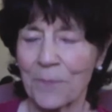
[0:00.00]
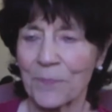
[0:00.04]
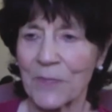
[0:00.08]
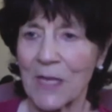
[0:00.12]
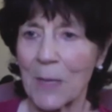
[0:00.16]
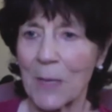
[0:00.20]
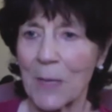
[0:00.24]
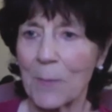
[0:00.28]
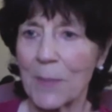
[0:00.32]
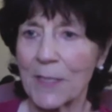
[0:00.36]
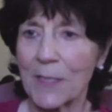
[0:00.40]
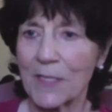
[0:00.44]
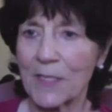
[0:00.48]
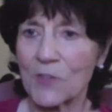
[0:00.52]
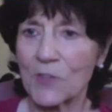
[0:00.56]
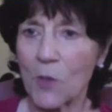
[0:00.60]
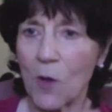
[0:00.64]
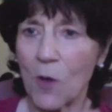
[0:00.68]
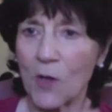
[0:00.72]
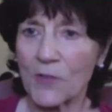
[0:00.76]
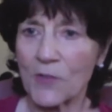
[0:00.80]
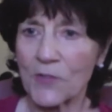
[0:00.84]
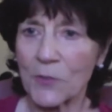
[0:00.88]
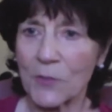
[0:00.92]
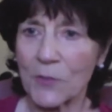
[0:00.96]
but it's
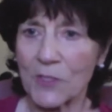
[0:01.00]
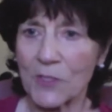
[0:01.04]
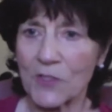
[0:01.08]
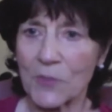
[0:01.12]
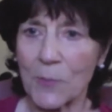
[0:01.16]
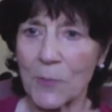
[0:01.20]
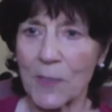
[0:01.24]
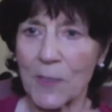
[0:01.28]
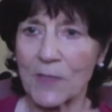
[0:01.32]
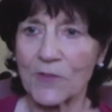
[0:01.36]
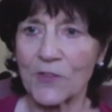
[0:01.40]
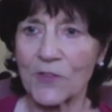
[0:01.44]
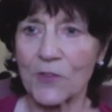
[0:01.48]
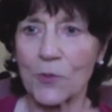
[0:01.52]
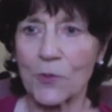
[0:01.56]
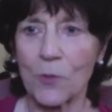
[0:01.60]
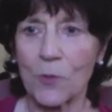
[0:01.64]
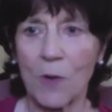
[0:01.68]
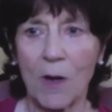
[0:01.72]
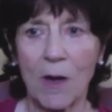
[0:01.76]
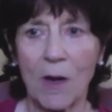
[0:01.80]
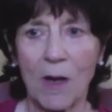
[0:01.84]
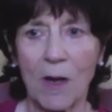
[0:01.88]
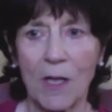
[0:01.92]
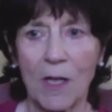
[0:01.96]
also an expense to
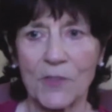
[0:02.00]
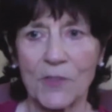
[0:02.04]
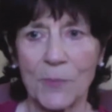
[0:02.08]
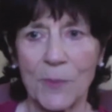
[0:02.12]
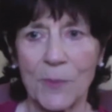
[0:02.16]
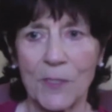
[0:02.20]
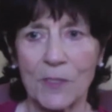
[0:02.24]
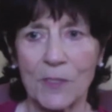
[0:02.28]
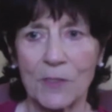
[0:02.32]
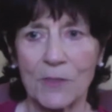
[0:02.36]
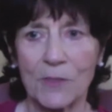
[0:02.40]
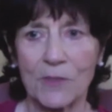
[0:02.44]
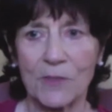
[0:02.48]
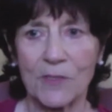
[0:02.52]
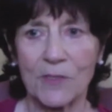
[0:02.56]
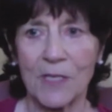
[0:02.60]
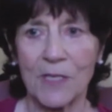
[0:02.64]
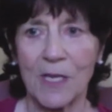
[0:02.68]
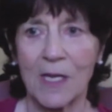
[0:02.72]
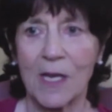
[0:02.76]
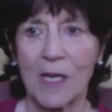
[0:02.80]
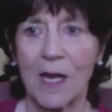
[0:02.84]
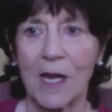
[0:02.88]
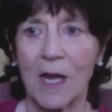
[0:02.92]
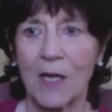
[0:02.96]
our hospitals,
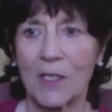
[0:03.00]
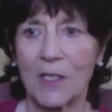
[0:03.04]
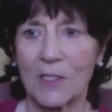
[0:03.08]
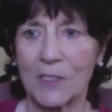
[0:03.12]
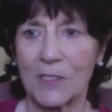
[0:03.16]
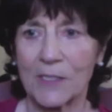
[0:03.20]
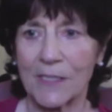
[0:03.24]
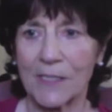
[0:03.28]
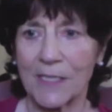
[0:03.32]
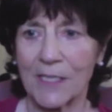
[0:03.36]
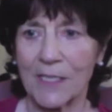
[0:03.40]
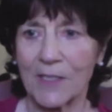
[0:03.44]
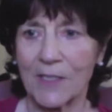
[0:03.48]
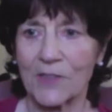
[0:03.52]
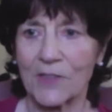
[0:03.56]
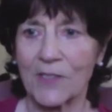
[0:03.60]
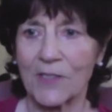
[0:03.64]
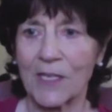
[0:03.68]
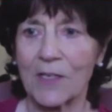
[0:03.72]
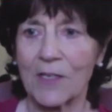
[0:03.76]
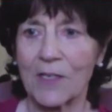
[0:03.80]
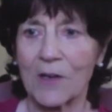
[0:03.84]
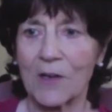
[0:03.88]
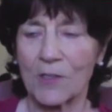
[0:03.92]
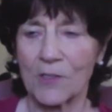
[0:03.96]
our clinics
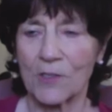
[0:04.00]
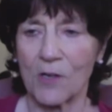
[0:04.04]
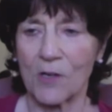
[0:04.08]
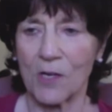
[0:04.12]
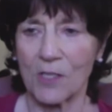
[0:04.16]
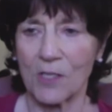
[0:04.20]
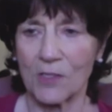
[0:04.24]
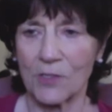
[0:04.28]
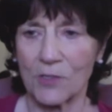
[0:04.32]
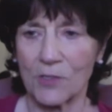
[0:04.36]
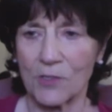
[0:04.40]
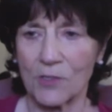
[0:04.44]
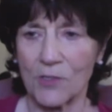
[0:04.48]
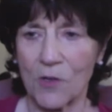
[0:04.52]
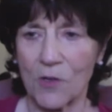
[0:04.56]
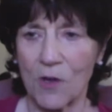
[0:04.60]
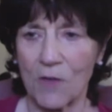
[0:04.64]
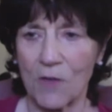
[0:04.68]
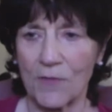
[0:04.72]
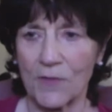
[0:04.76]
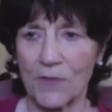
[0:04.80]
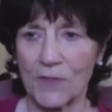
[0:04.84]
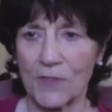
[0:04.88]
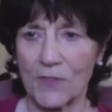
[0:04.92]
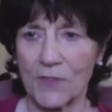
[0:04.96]
and our doctors'
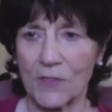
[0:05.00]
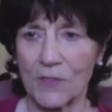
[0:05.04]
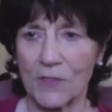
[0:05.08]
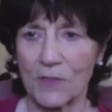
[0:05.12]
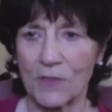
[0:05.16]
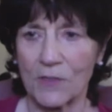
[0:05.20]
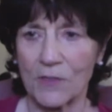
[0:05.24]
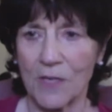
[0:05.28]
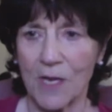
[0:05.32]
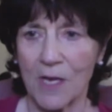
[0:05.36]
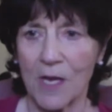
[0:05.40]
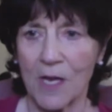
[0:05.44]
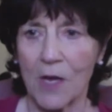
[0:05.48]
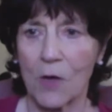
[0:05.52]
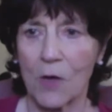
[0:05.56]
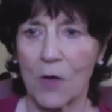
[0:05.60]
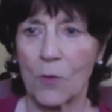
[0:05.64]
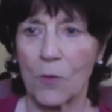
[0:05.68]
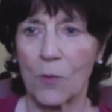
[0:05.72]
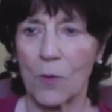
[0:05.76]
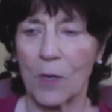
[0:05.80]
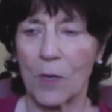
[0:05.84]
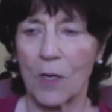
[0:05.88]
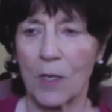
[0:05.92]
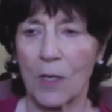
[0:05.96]
offices
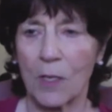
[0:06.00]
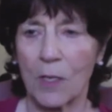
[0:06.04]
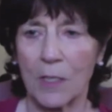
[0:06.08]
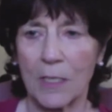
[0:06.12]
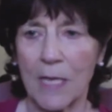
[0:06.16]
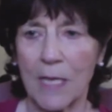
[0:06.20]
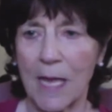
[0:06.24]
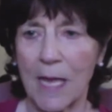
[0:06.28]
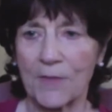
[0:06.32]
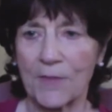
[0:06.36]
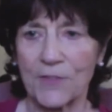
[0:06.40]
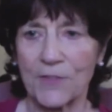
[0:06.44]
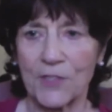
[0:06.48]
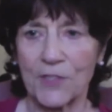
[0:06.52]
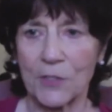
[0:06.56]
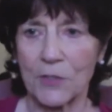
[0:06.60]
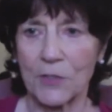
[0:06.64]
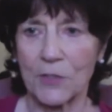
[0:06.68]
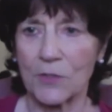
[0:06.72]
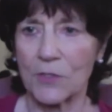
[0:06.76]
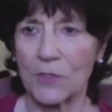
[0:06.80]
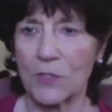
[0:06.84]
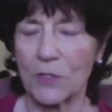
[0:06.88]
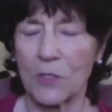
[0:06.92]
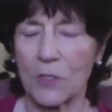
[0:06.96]
who are, have to,
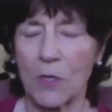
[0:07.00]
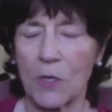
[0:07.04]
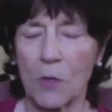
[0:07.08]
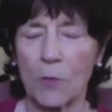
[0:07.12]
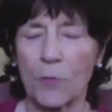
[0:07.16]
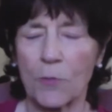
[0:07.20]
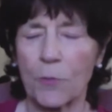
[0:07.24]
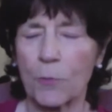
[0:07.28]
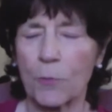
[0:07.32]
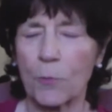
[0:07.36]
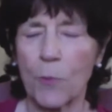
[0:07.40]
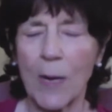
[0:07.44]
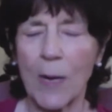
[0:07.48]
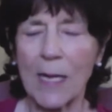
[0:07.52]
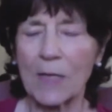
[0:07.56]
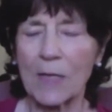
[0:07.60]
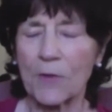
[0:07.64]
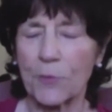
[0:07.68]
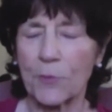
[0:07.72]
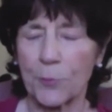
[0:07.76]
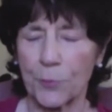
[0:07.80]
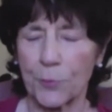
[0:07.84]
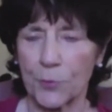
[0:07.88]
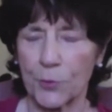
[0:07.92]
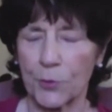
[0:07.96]
to go th- wade
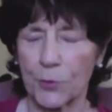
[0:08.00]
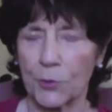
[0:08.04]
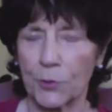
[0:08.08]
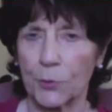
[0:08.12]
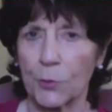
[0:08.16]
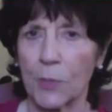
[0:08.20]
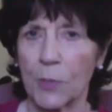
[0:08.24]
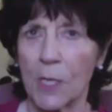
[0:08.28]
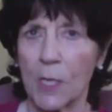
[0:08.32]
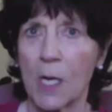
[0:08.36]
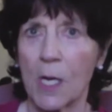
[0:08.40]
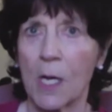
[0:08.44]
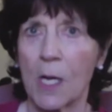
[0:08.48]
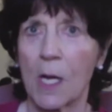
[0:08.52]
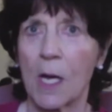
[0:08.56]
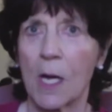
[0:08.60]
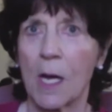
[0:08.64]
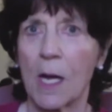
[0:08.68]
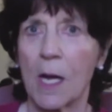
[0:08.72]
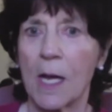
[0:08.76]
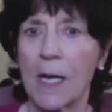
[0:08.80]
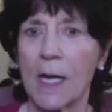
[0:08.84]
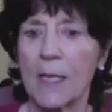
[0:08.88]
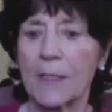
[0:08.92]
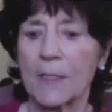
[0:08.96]
through
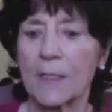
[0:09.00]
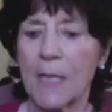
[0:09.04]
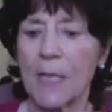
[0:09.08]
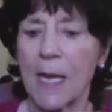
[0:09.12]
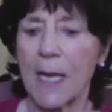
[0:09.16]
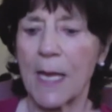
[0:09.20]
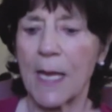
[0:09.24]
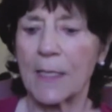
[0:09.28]
and, and